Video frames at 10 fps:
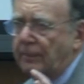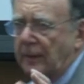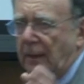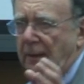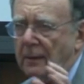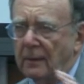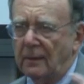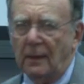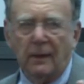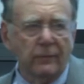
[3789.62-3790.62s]
plan, and
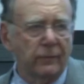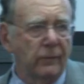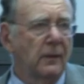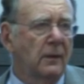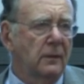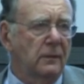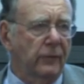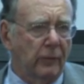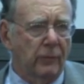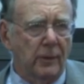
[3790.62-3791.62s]
they have
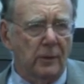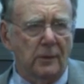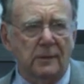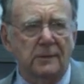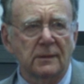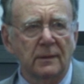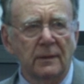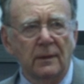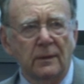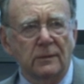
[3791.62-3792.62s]
different roles.
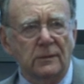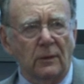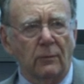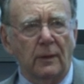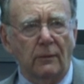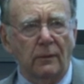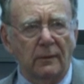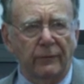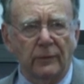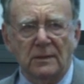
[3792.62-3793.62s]
So what are the
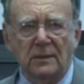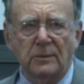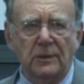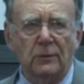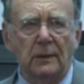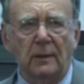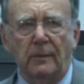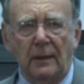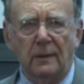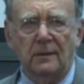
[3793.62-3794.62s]
differences between them?
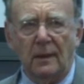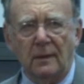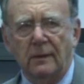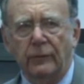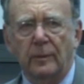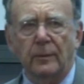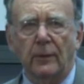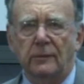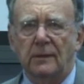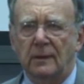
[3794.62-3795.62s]
They contain different
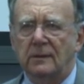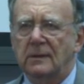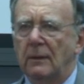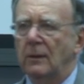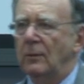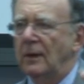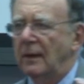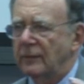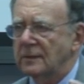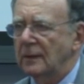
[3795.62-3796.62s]
proteins. How can we
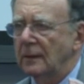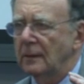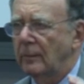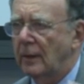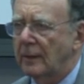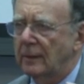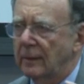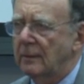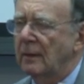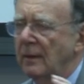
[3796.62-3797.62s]
have a single model
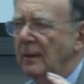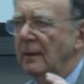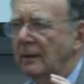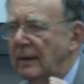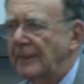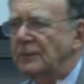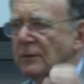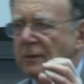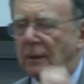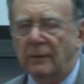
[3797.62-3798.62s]
that
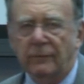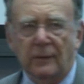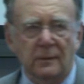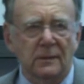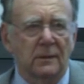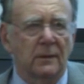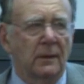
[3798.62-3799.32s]
captures all of this?